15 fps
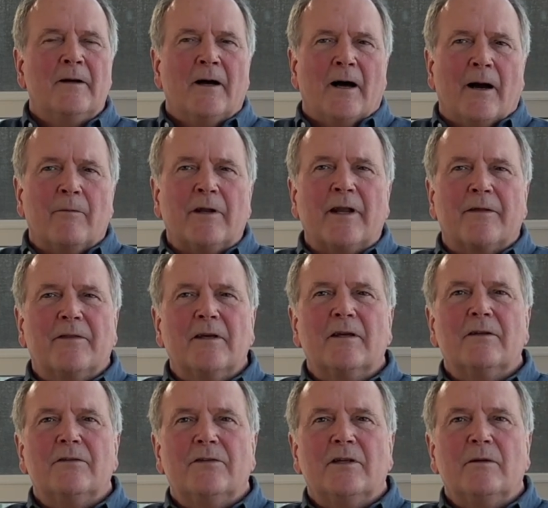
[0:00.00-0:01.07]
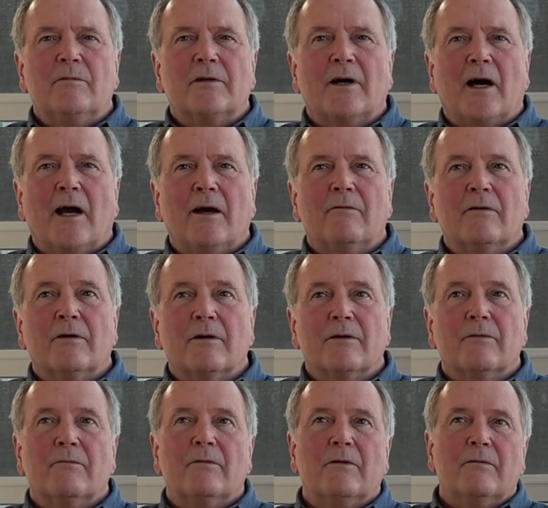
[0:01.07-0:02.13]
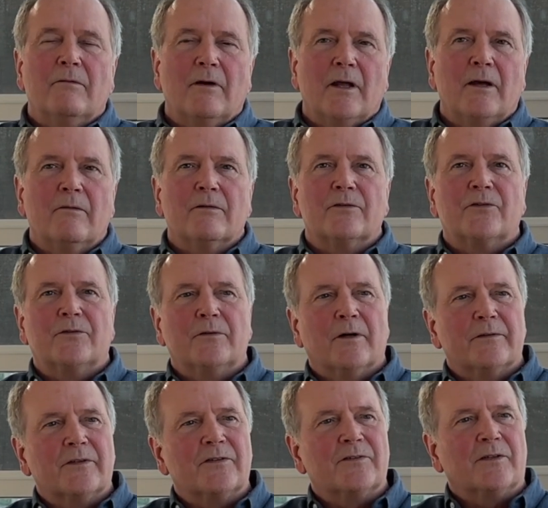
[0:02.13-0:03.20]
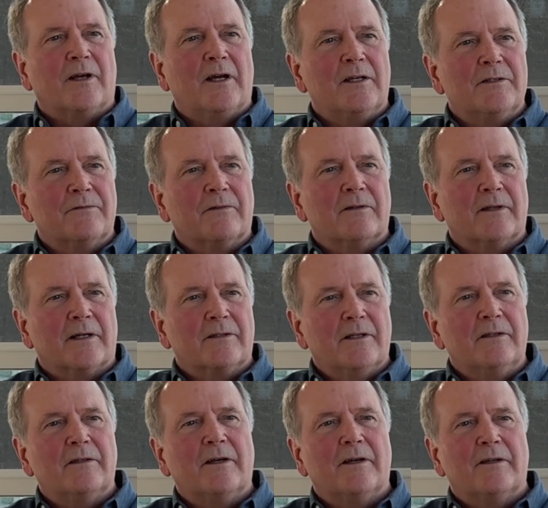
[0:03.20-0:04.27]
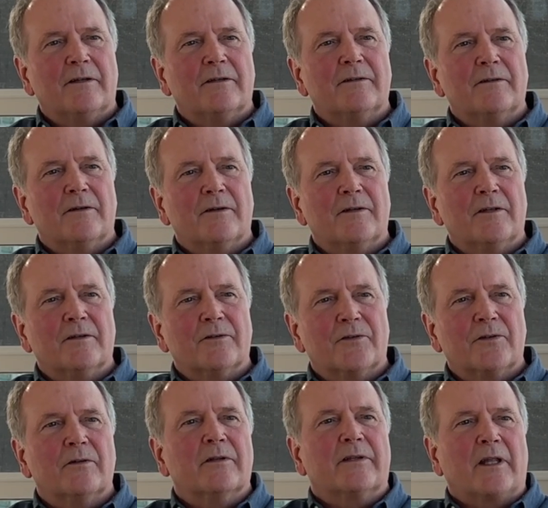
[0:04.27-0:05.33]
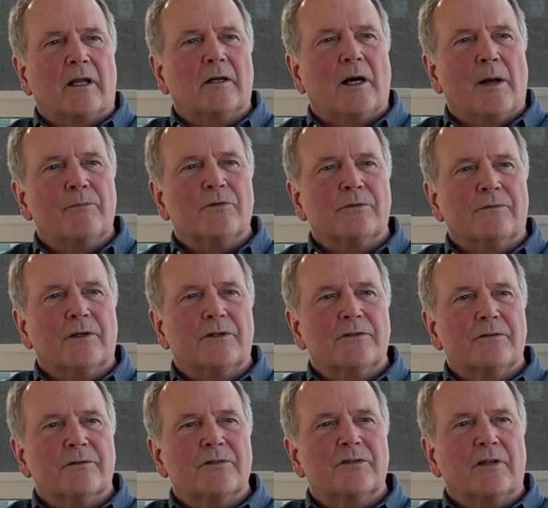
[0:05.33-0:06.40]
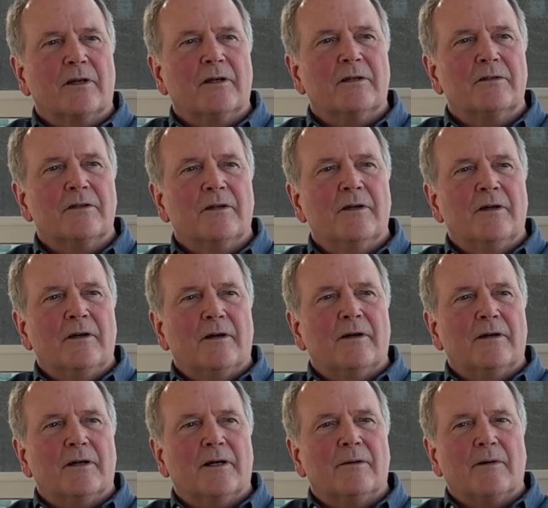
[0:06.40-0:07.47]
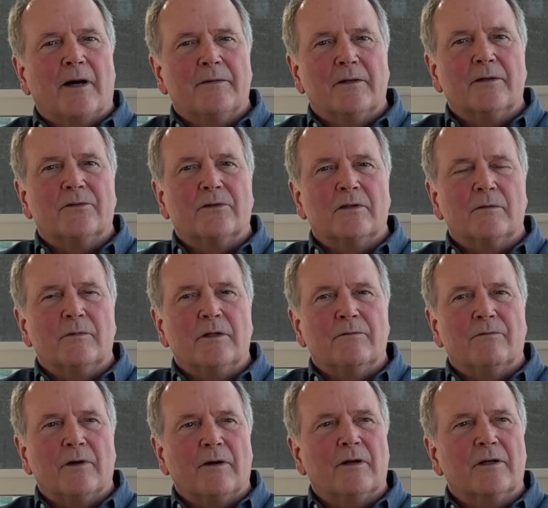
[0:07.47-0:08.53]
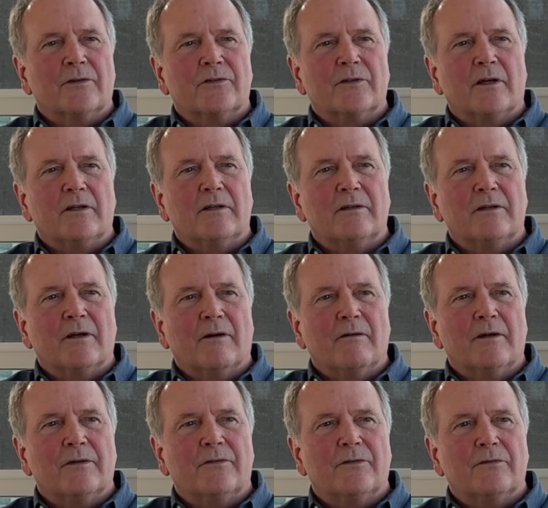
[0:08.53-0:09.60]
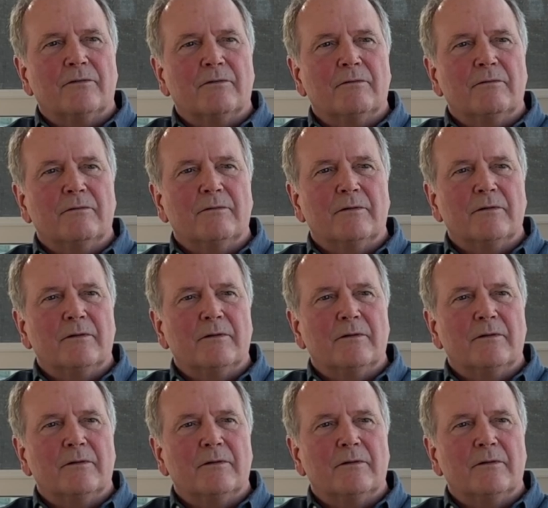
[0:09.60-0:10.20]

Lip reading: I mean, I think in TBI we're still at the stage of collecting data, still at that observational stage. I think it's going to be a very exciting area to,